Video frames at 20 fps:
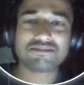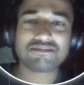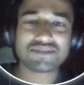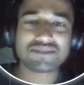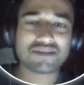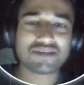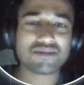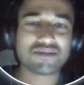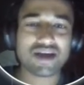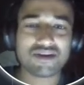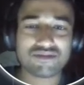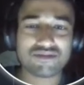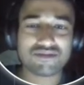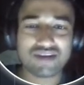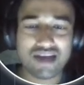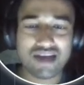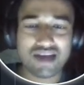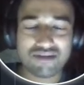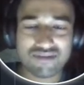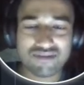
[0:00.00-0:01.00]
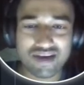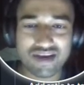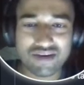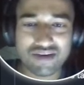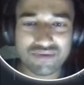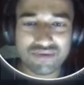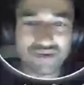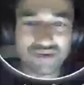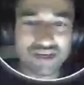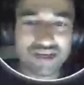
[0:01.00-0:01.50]
some kind of a
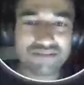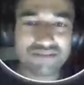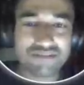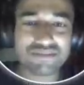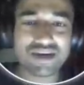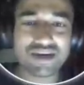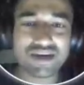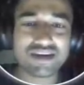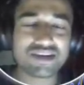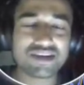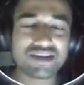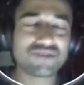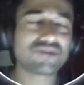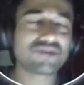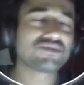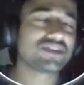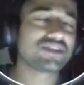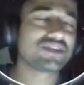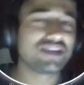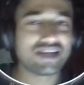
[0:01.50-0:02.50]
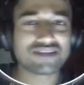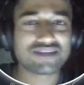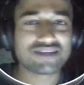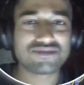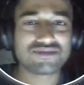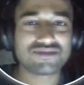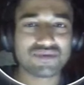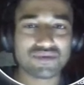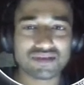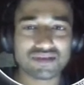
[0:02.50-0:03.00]
lifeline to keep continuing for the next
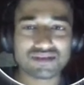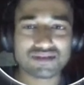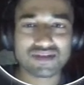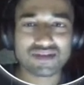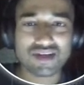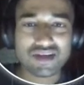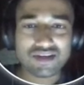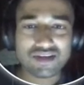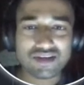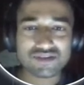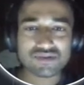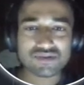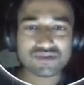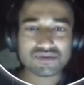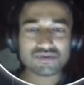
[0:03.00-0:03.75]
few years. So